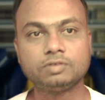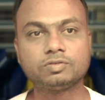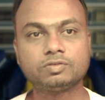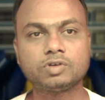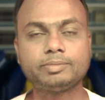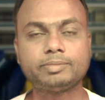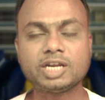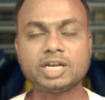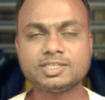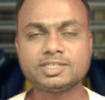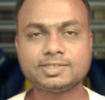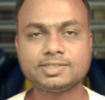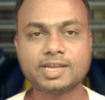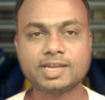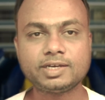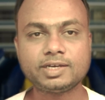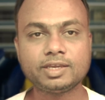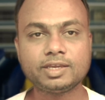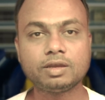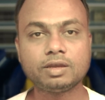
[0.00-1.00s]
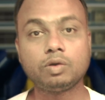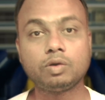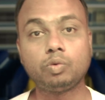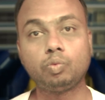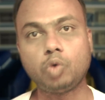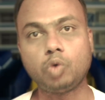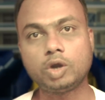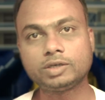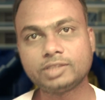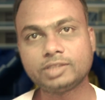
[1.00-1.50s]
From understanding
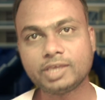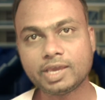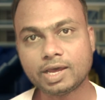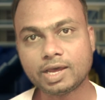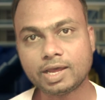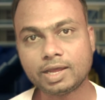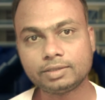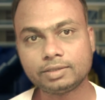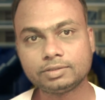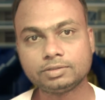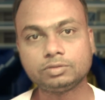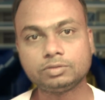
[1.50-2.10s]
what they are